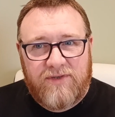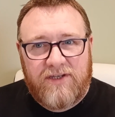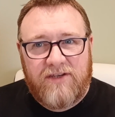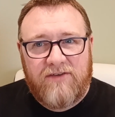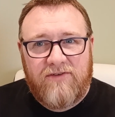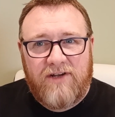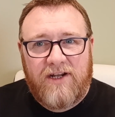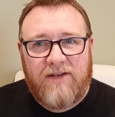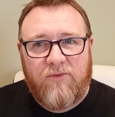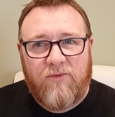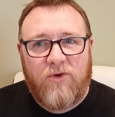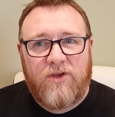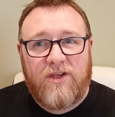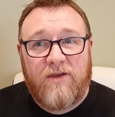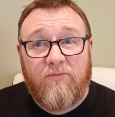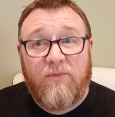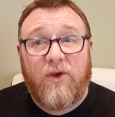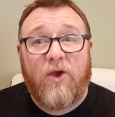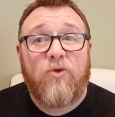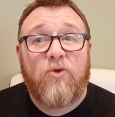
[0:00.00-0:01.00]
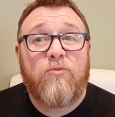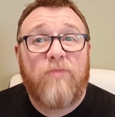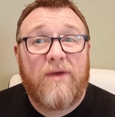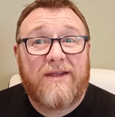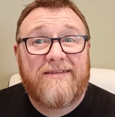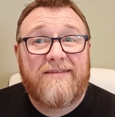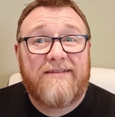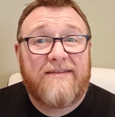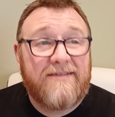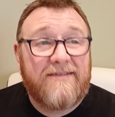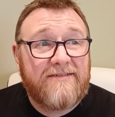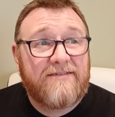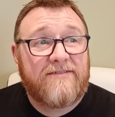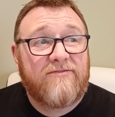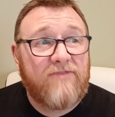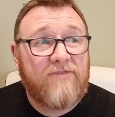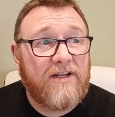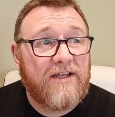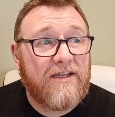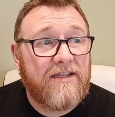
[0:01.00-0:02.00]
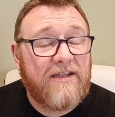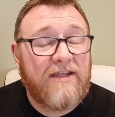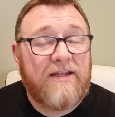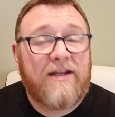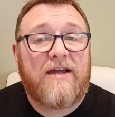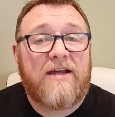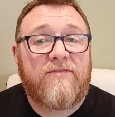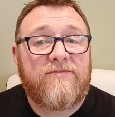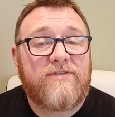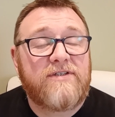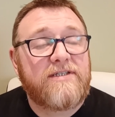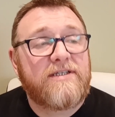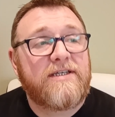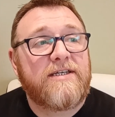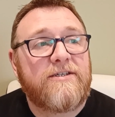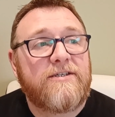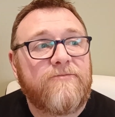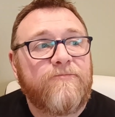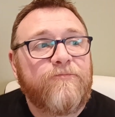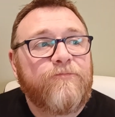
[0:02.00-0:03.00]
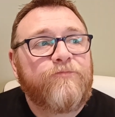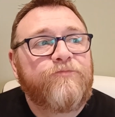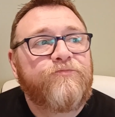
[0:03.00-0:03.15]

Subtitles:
but you really want your pow bitterness really in your aftertaste.